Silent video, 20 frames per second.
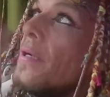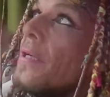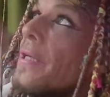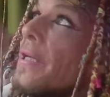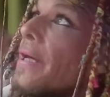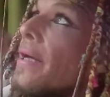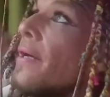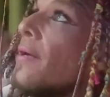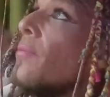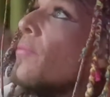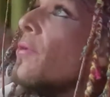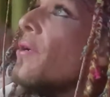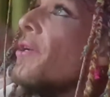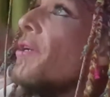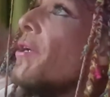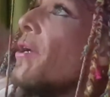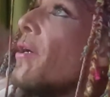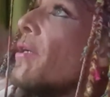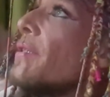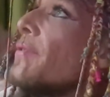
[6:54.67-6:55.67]
Yeah, I want a
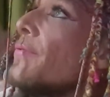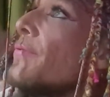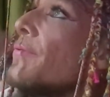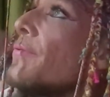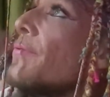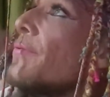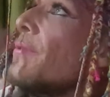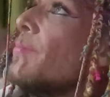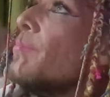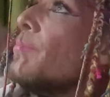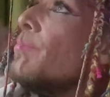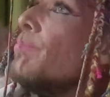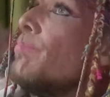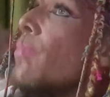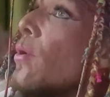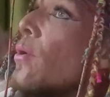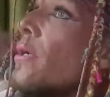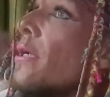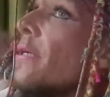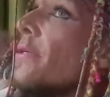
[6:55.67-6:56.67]
knife, a
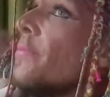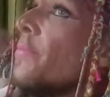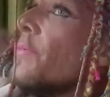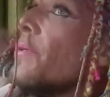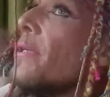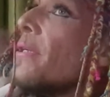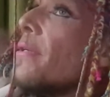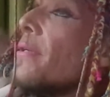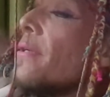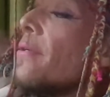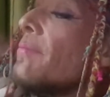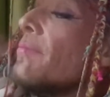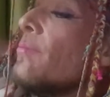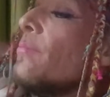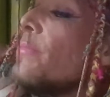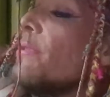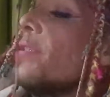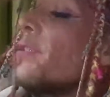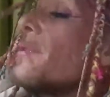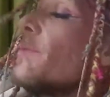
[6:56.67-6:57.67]
bottle opener. I will
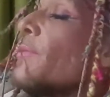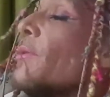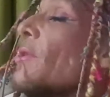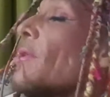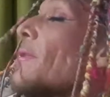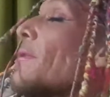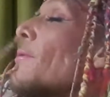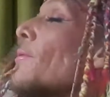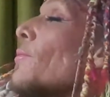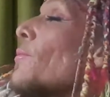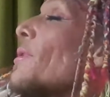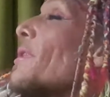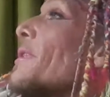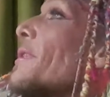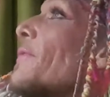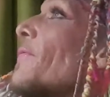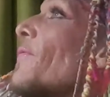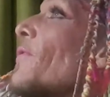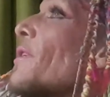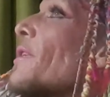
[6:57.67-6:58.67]
be just be the
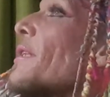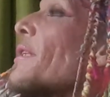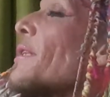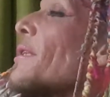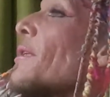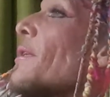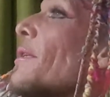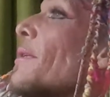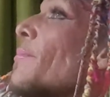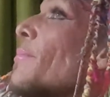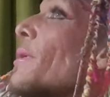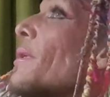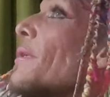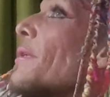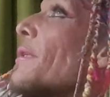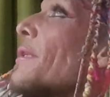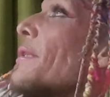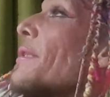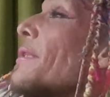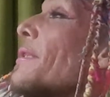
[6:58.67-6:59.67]
coolest fucking guy at
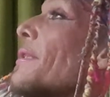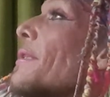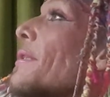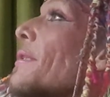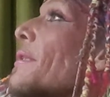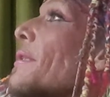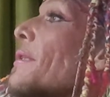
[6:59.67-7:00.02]
parties.